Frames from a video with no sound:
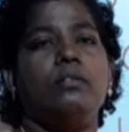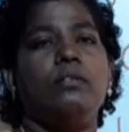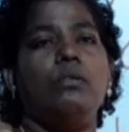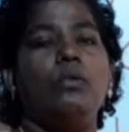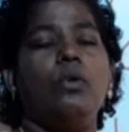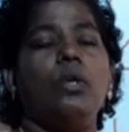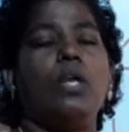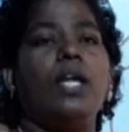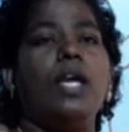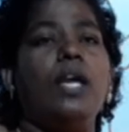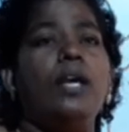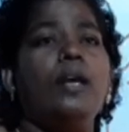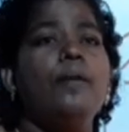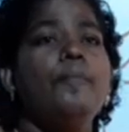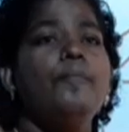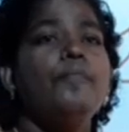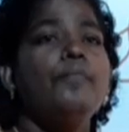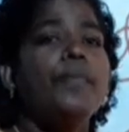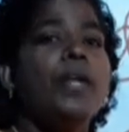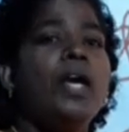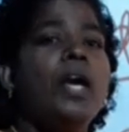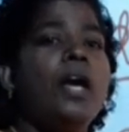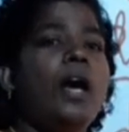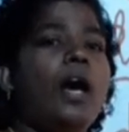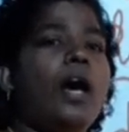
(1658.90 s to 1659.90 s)

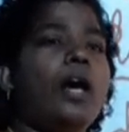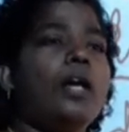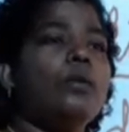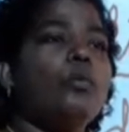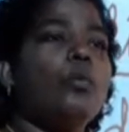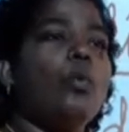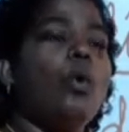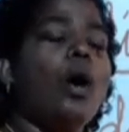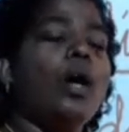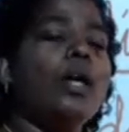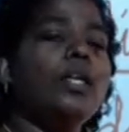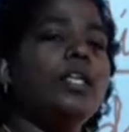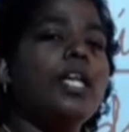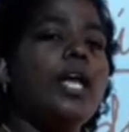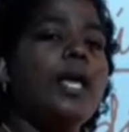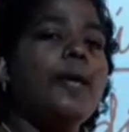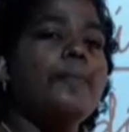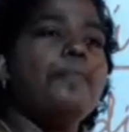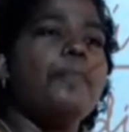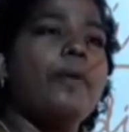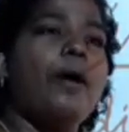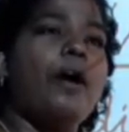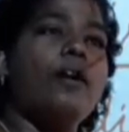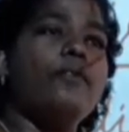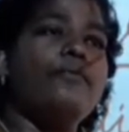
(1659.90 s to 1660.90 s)
Okay, and what
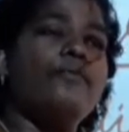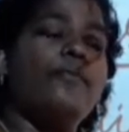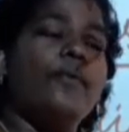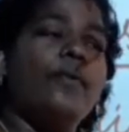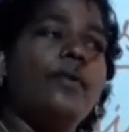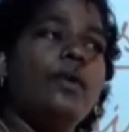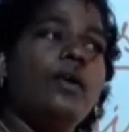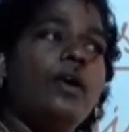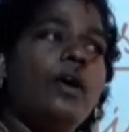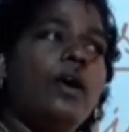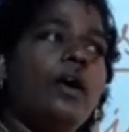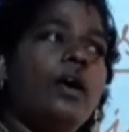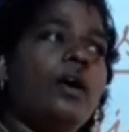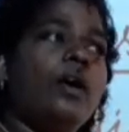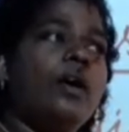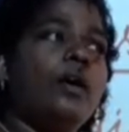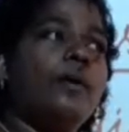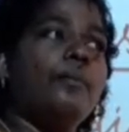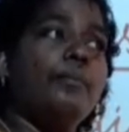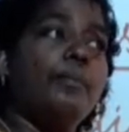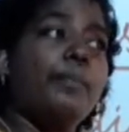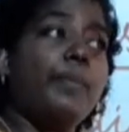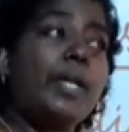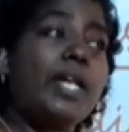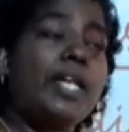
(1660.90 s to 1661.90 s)
type
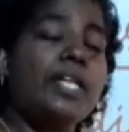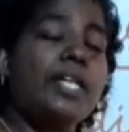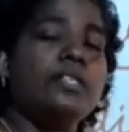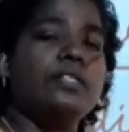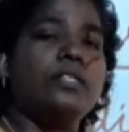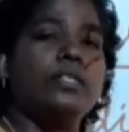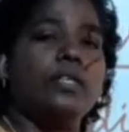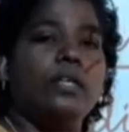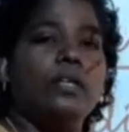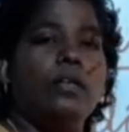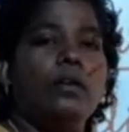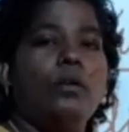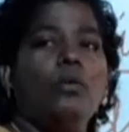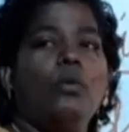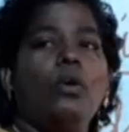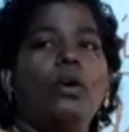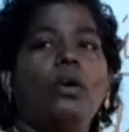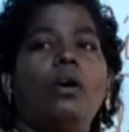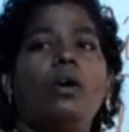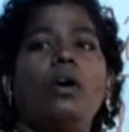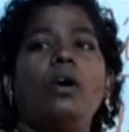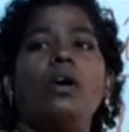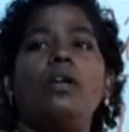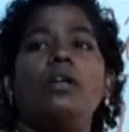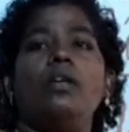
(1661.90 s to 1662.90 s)
of bridge
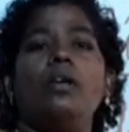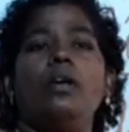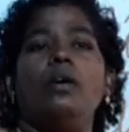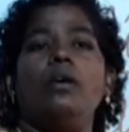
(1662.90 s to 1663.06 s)
or